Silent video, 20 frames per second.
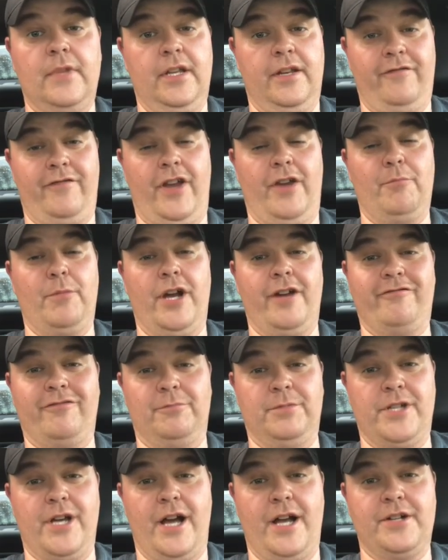And if anybody
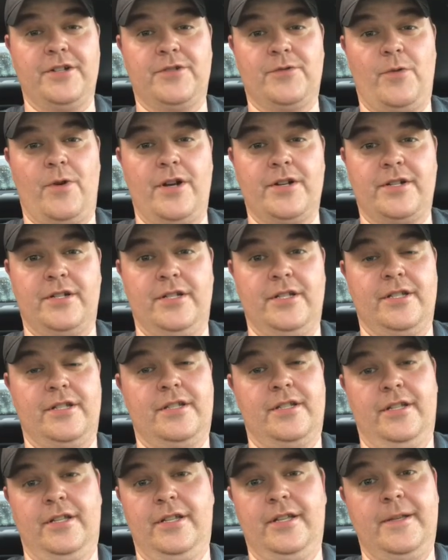from Dodge is watching
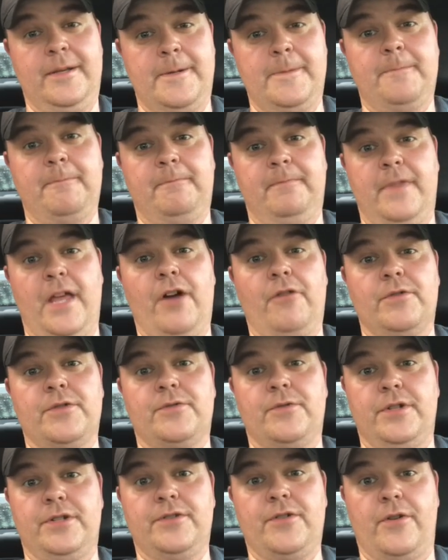this, that
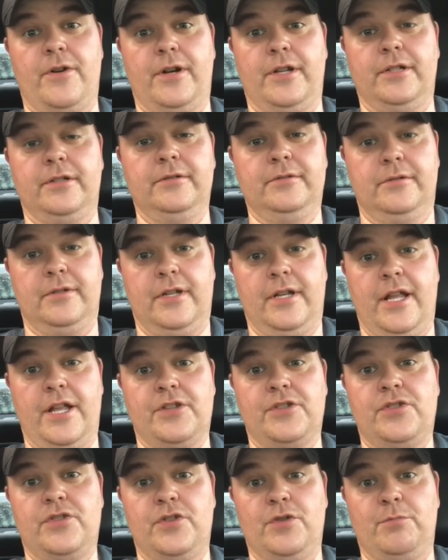was retarded, and
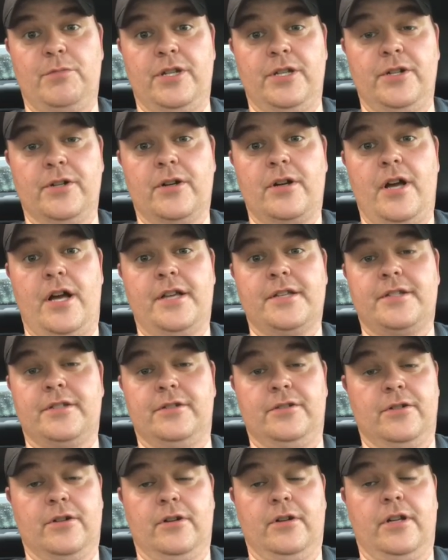that's stupid. You're
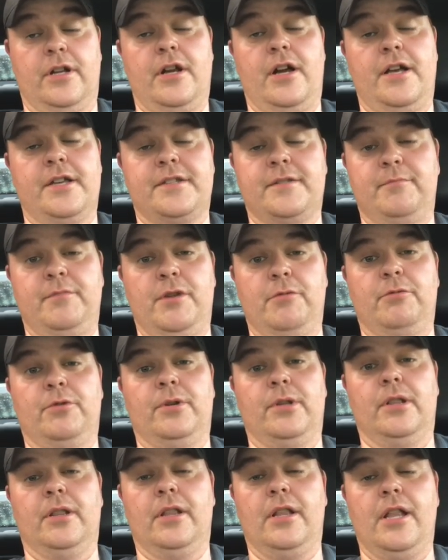going to cost
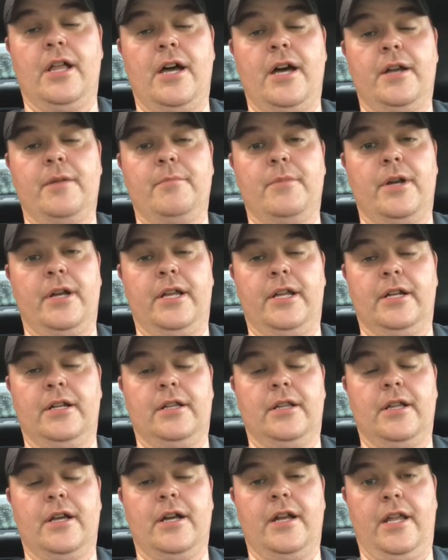people a lot of money and
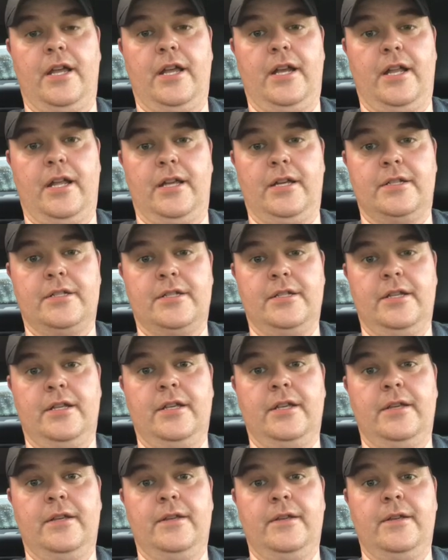a lot of headaches.
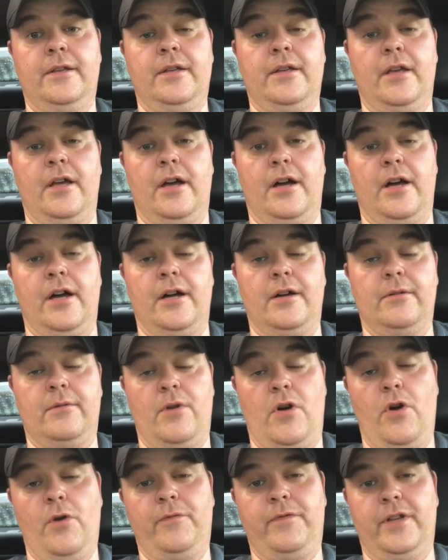
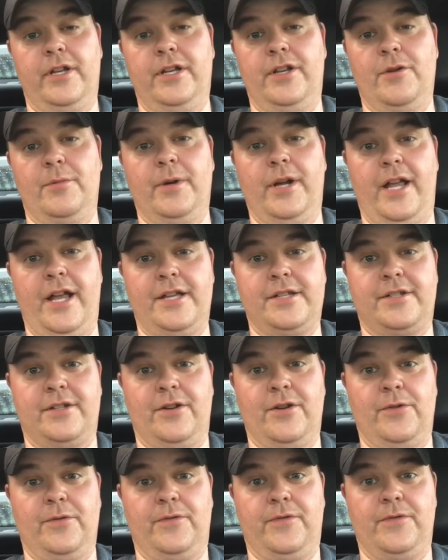Hopefully nobody has to
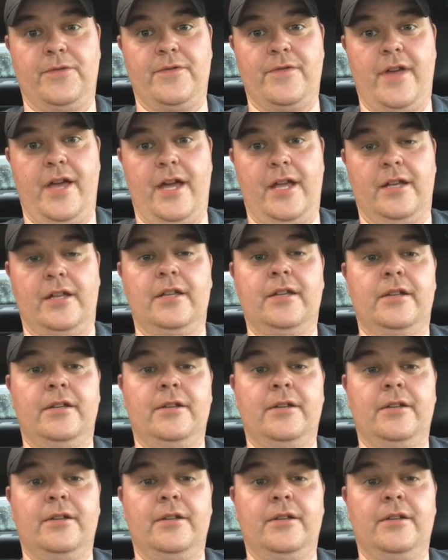go through that.